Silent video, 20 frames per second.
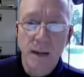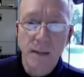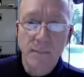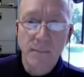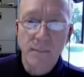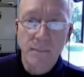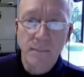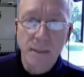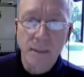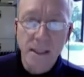
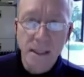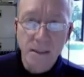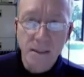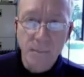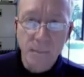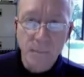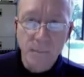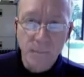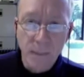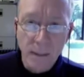Because
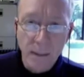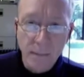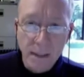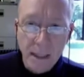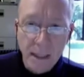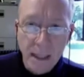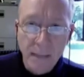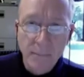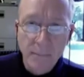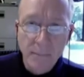by
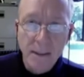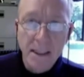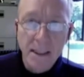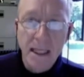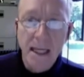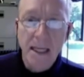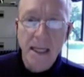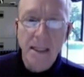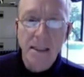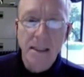becoming
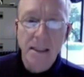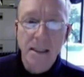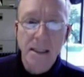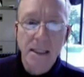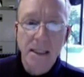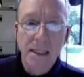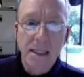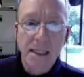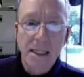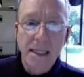that,
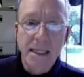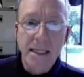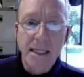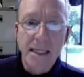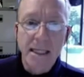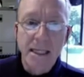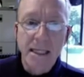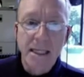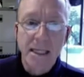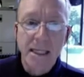
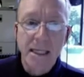he